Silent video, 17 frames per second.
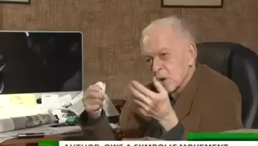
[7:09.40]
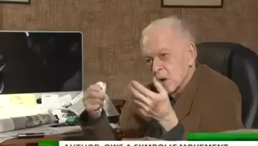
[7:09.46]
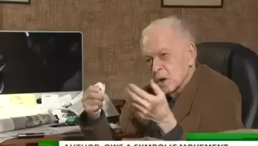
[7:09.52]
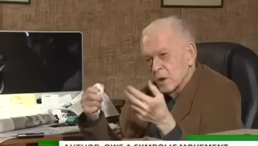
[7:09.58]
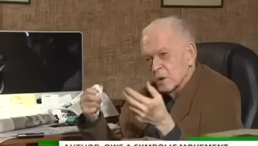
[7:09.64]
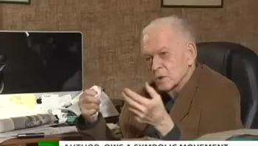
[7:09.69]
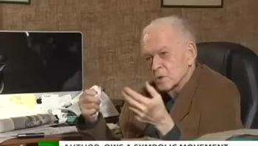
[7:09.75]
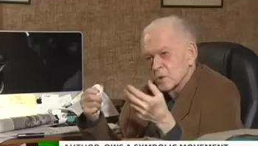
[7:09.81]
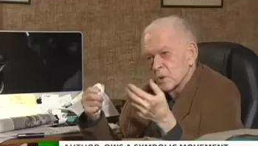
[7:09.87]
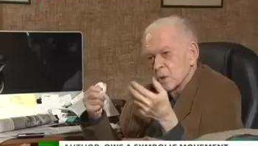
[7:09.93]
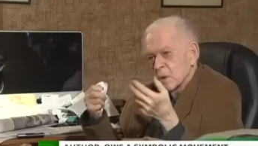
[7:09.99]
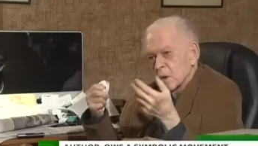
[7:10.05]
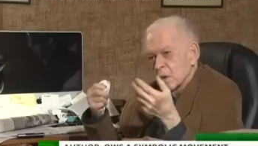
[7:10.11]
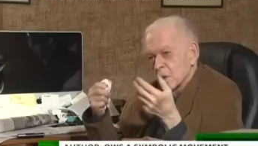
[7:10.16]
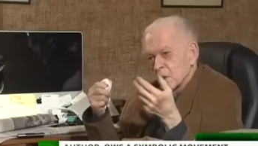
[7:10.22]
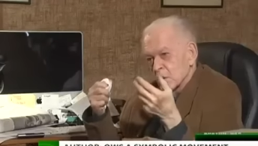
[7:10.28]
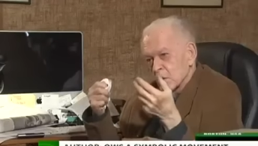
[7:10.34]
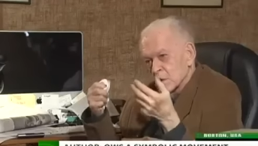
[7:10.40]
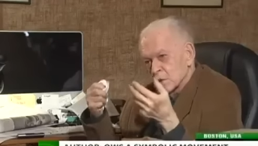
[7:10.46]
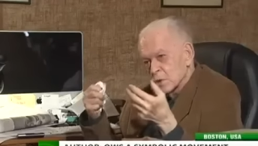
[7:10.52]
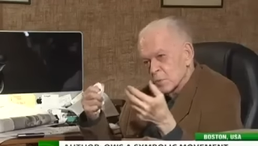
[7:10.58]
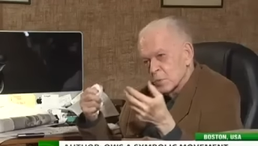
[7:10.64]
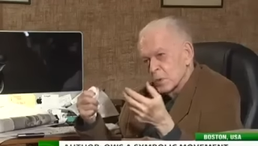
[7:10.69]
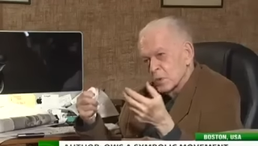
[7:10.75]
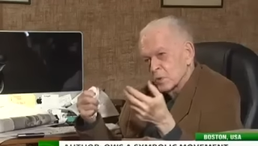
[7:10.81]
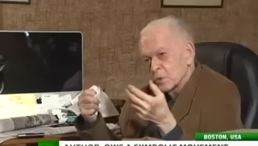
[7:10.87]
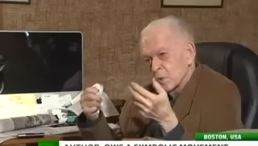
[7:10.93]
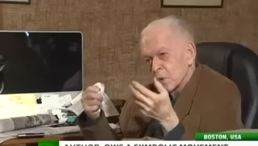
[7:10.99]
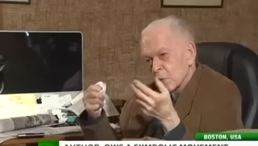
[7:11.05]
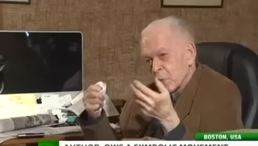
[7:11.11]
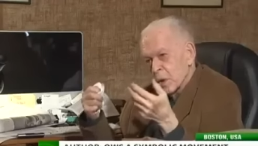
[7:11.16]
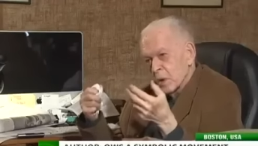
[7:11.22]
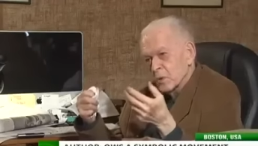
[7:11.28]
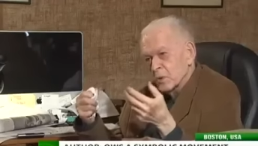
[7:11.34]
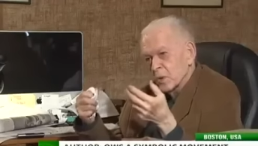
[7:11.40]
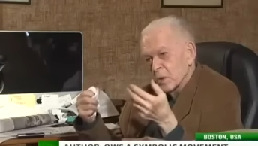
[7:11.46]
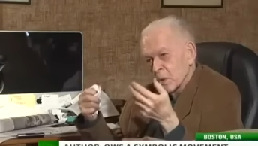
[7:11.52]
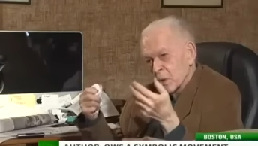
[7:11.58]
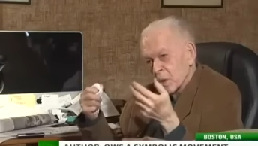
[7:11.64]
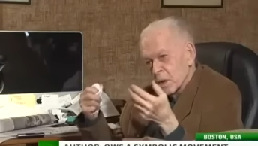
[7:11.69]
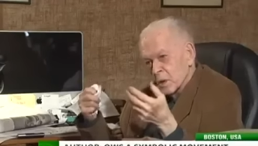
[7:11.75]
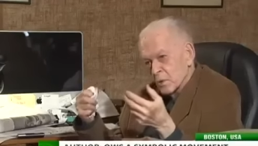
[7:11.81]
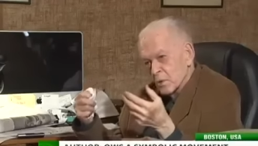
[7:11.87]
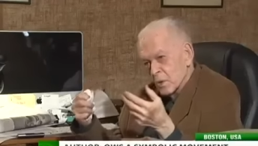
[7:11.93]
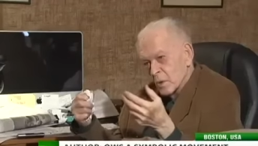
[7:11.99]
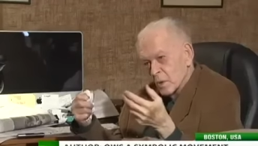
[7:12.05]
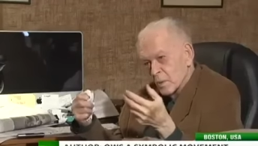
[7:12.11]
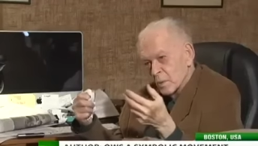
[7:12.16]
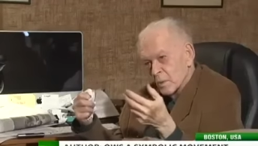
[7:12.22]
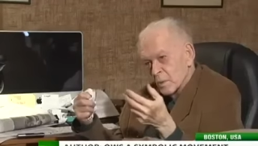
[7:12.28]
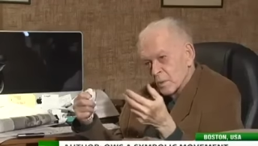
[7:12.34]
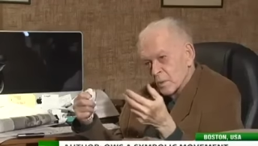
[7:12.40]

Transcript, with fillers: change the distribution of wealth in a country.